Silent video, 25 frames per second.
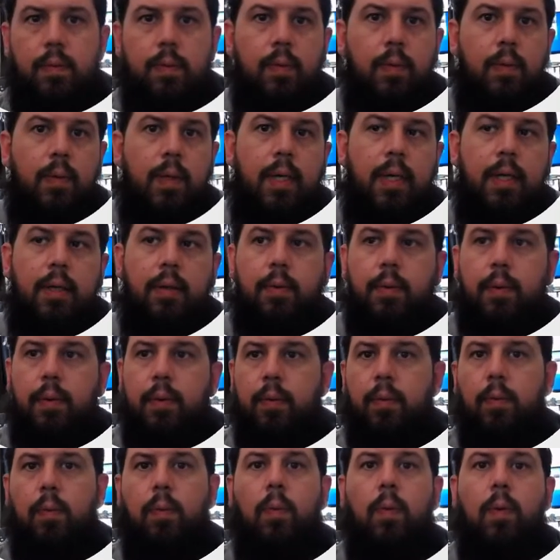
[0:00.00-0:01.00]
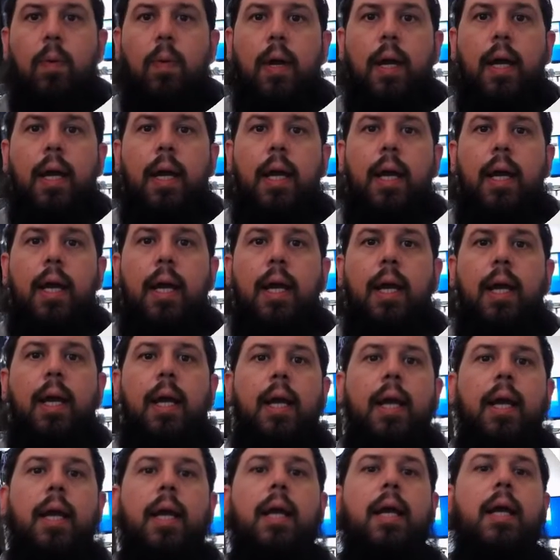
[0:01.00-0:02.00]
wow, that went
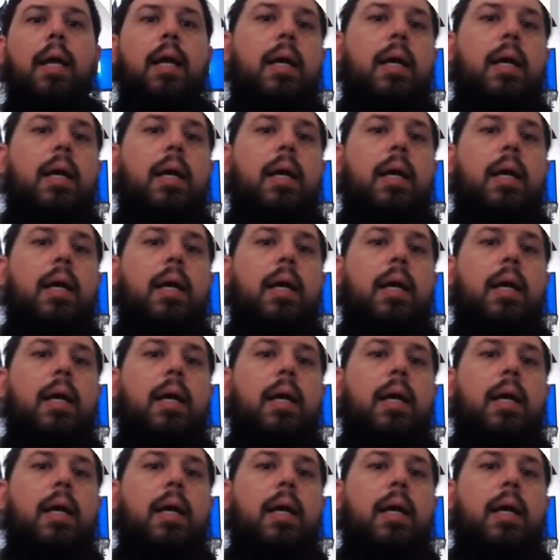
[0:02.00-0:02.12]
way.